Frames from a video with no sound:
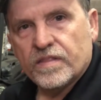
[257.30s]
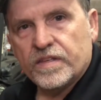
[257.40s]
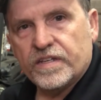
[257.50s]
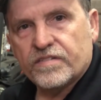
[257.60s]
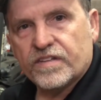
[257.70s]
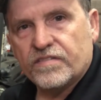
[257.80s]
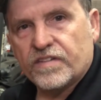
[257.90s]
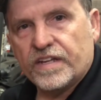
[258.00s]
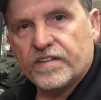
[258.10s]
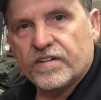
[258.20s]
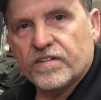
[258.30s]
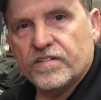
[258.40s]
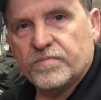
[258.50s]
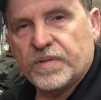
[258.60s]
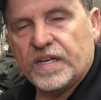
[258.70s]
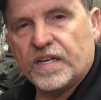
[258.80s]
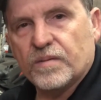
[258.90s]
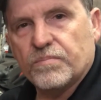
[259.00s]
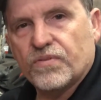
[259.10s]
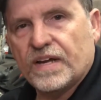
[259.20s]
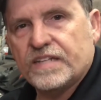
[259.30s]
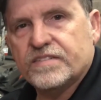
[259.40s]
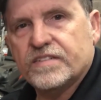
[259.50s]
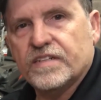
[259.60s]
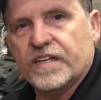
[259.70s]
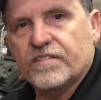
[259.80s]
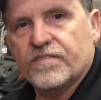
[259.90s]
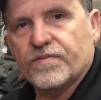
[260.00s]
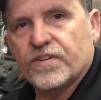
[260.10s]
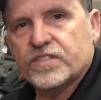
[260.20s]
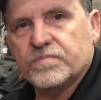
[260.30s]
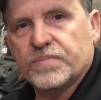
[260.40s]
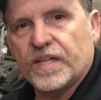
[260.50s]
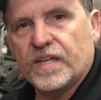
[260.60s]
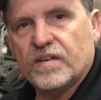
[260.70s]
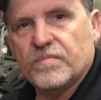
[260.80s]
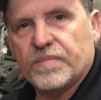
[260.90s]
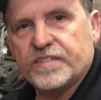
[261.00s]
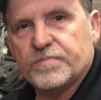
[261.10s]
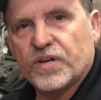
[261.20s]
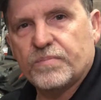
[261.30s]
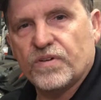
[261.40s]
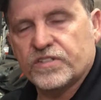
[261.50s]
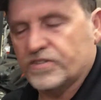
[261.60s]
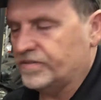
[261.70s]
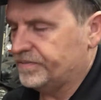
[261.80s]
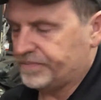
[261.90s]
the disc inside there is being compressed against the friction plate by spring pressure.